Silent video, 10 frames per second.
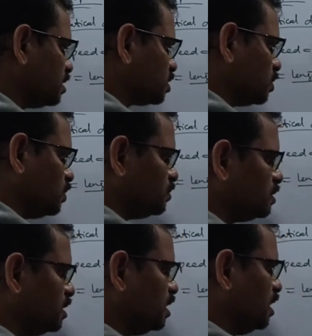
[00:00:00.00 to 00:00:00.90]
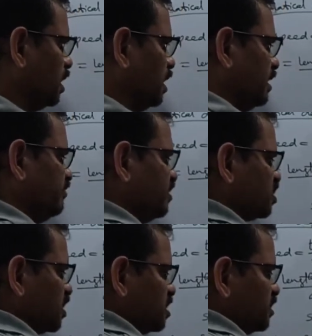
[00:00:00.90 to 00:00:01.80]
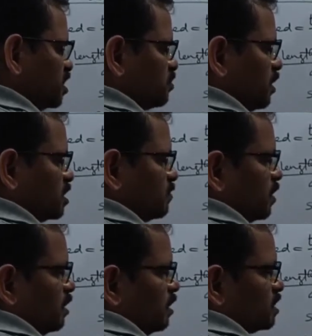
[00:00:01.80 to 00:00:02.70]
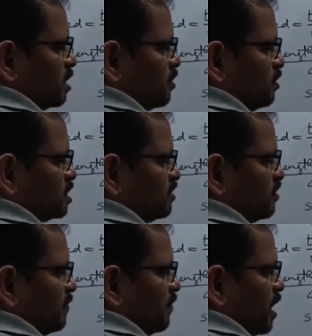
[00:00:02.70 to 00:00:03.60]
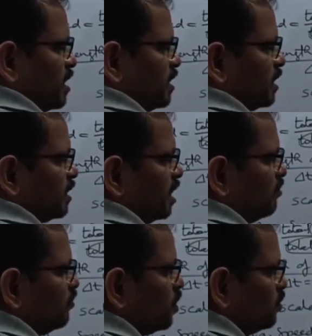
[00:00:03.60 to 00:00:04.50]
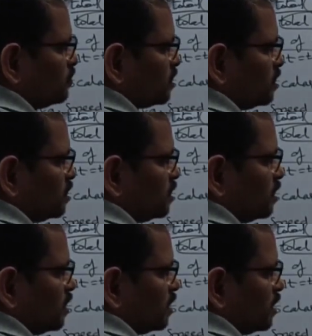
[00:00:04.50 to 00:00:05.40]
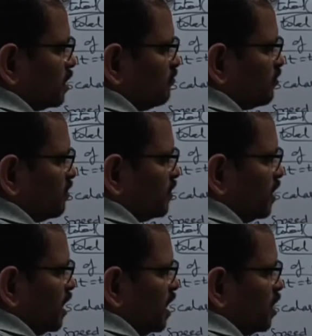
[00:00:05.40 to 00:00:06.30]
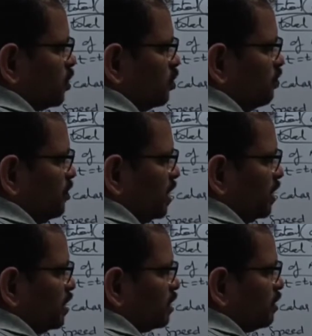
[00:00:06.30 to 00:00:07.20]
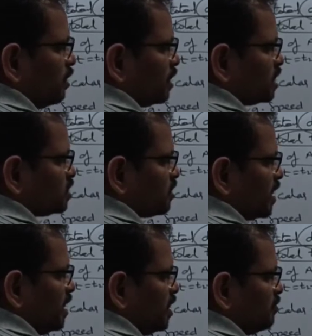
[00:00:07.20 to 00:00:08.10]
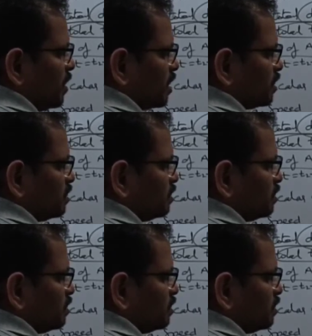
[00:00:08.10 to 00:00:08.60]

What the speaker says: So in which case it is possible? Suppose if the particle moves from A to B on a straight path.